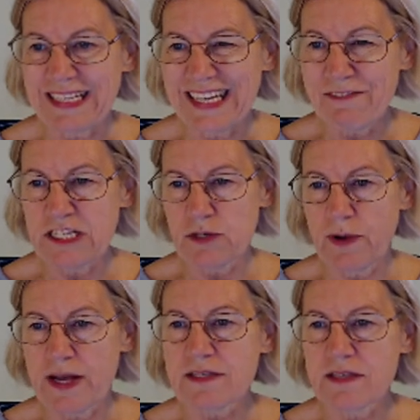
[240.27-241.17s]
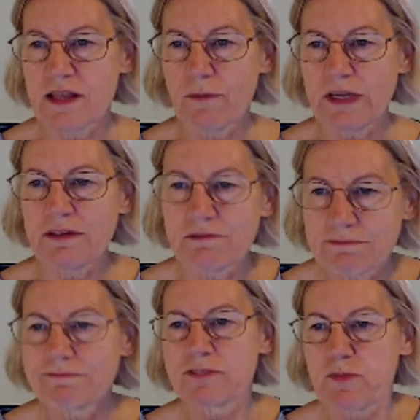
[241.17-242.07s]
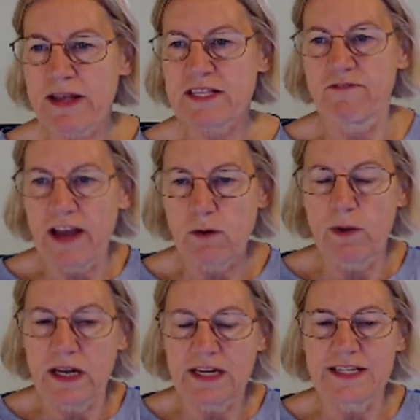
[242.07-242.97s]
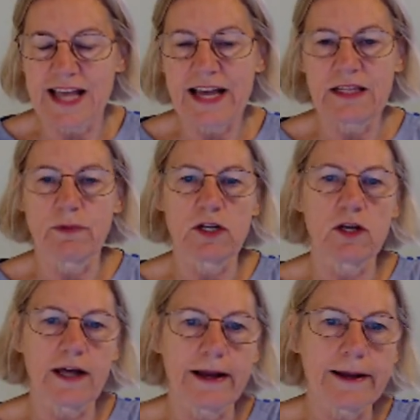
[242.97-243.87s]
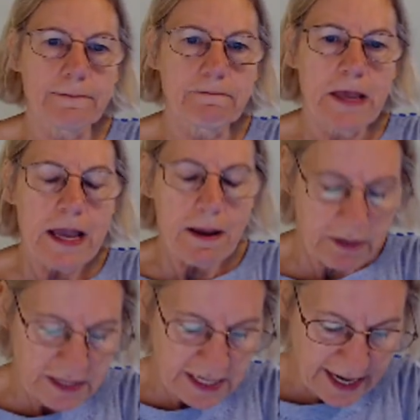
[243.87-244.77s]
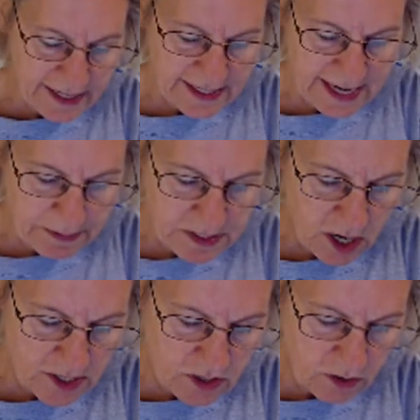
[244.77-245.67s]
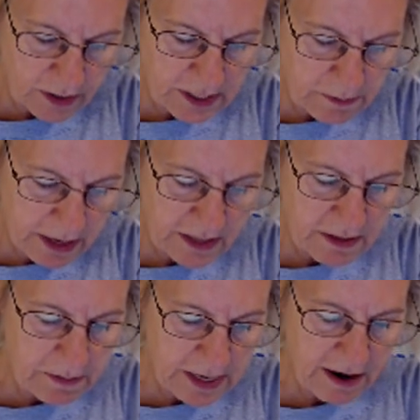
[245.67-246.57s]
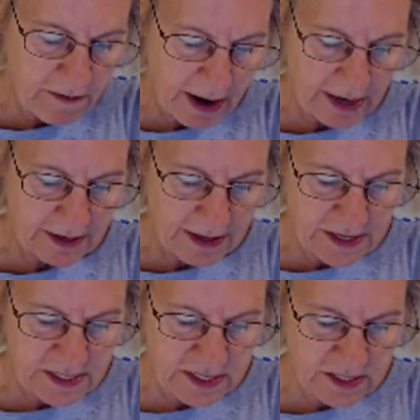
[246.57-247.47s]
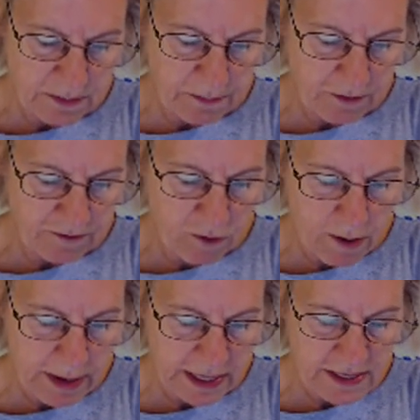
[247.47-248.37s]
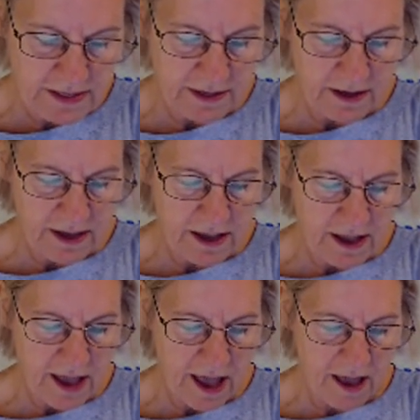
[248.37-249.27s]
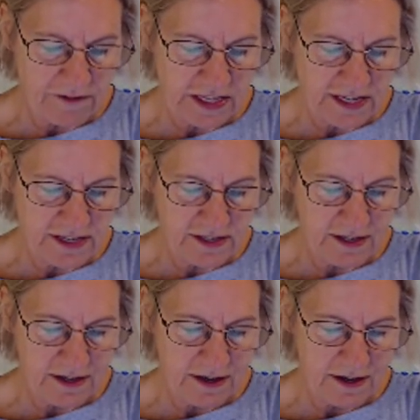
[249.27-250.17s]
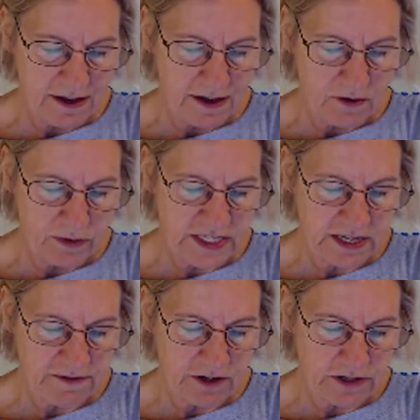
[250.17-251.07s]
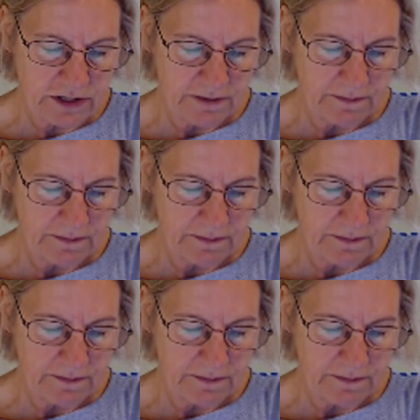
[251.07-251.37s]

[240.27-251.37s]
given to us, and then we specified what it exactly would look like. But the next step is also going to be in the bit error rate, and this is the performance of these receivers.